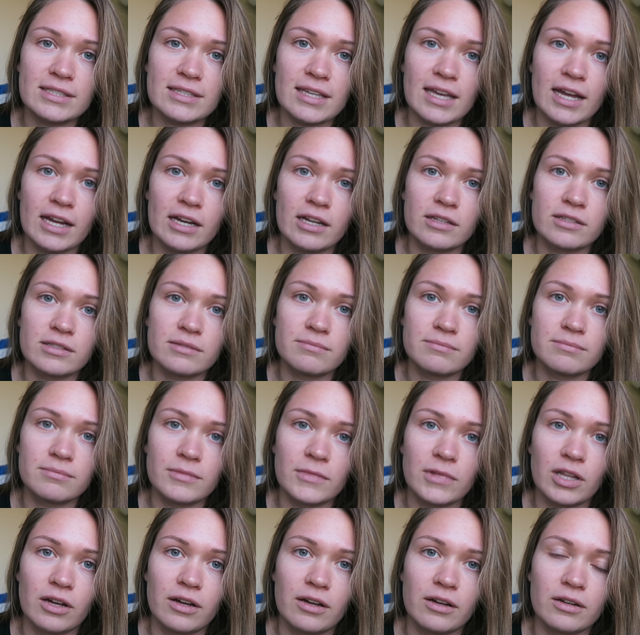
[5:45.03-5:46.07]
it's kind
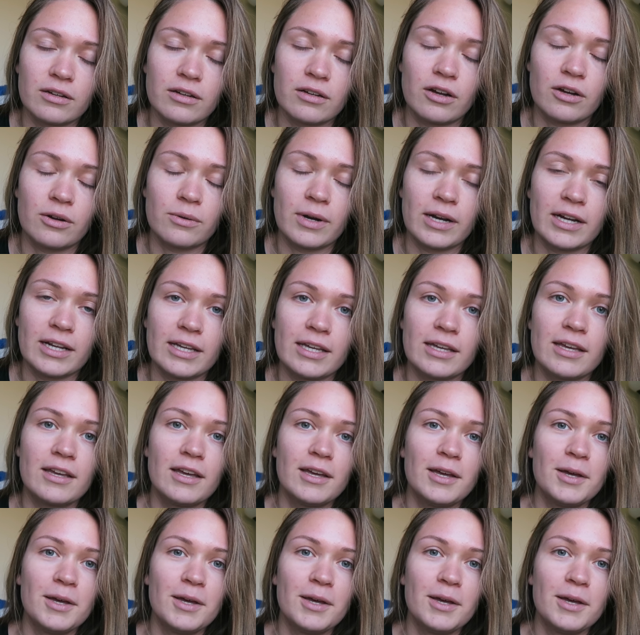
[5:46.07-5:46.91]
of long already